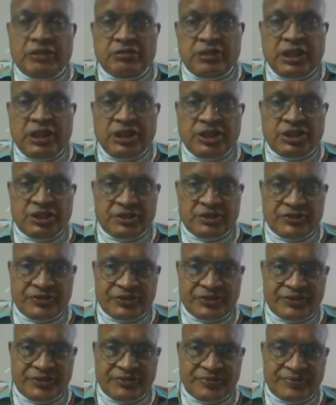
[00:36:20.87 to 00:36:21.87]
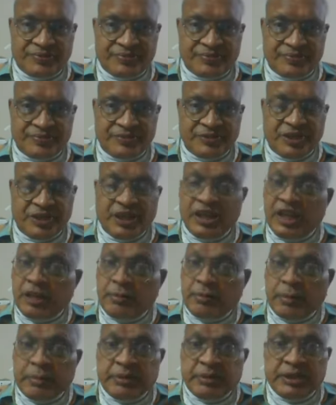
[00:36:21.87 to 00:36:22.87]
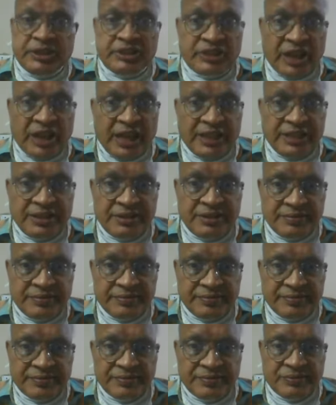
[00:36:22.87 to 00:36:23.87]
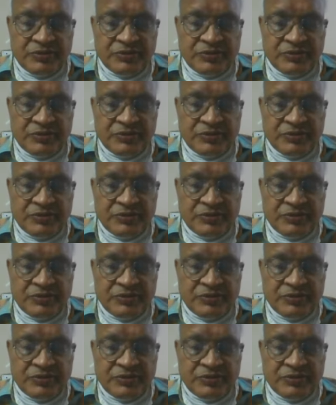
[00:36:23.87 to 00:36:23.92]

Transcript: calculations. It may be design,